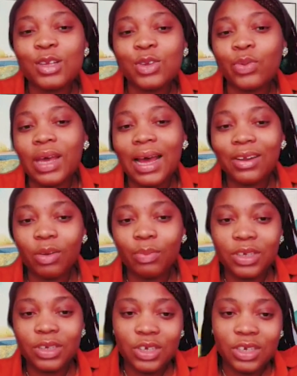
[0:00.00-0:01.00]
had the
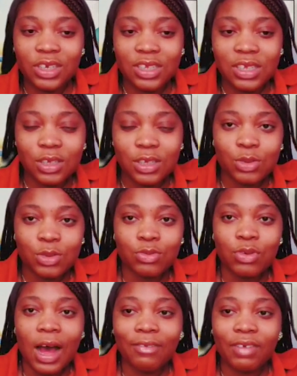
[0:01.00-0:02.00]
opportunity to
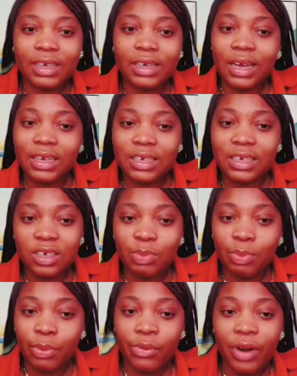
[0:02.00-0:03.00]
have an exchange
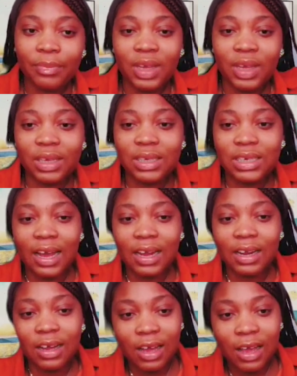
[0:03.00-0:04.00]
program in
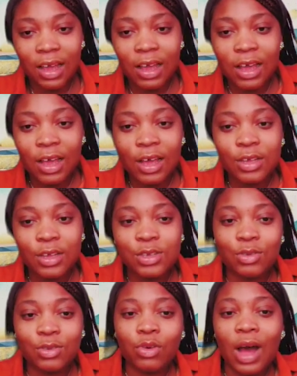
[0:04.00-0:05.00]
China.
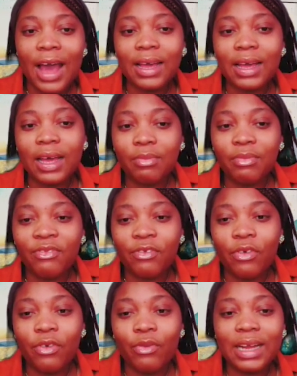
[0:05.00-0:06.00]
So I came for
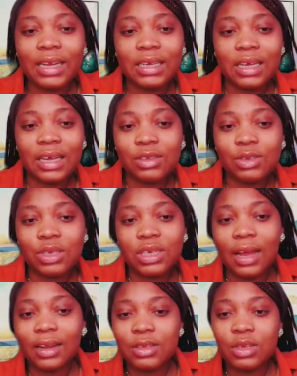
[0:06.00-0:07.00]
1 year to
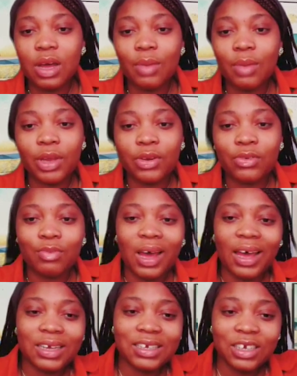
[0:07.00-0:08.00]
China to come and do my
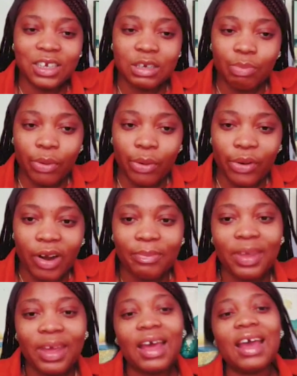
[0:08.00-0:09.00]
exchange program,
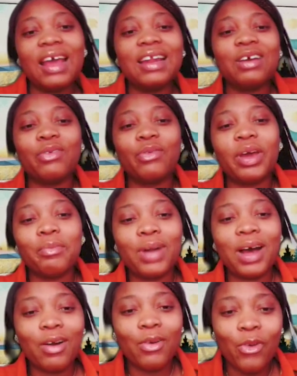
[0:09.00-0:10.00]
and then went back
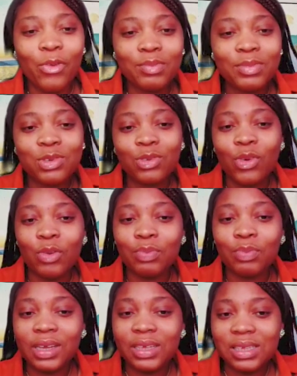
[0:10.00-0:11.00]
home to
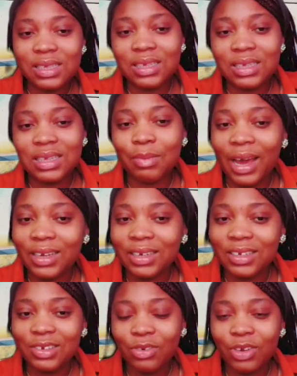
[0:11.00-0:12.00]
complete my
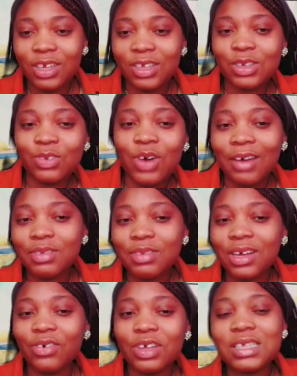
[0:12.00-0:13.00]
degree. So
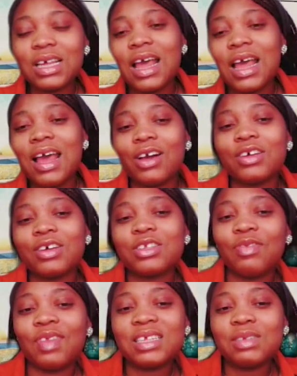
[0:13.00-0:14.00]
afterwards, because of the
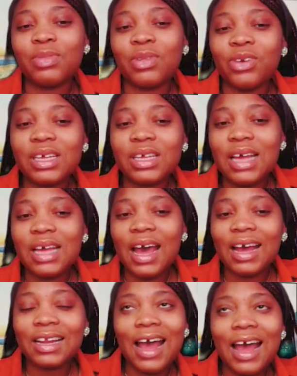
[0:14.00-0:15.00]
experience I had,
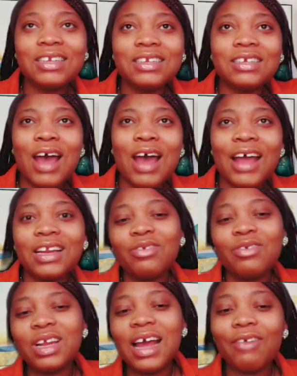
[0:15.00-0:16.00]
I didn't
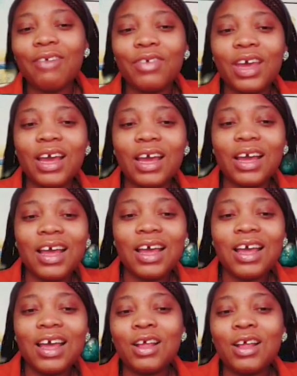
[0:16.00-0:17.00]
really have a
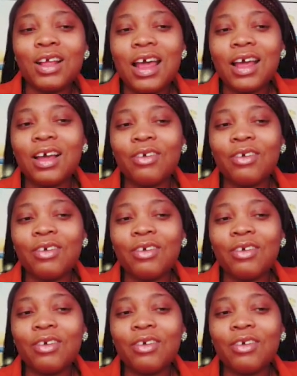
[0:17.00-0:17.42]
a